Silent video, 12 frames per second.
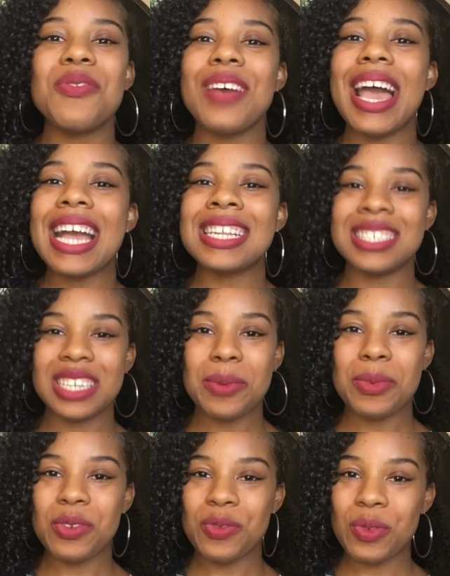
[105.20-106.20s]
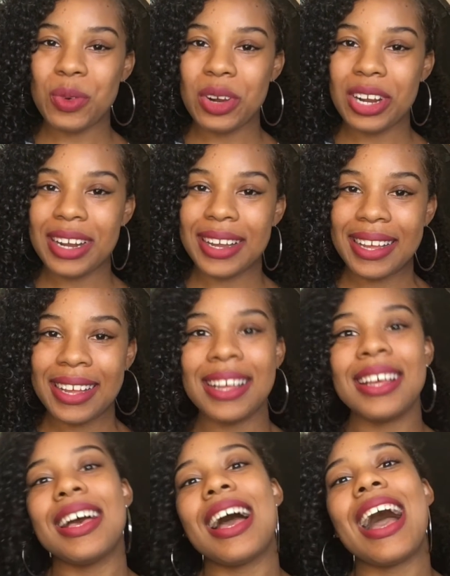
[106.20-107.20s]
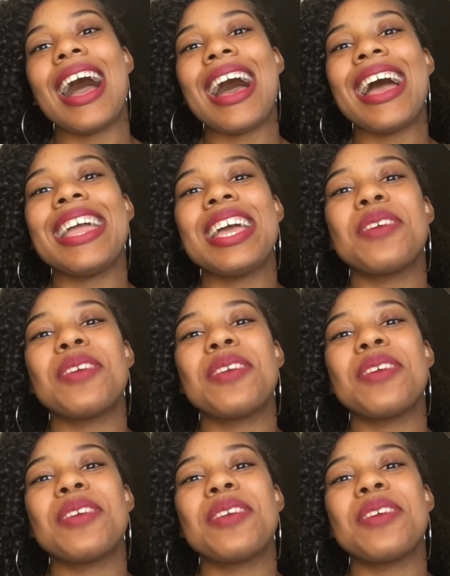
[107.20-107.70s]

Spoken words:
Fact number four, I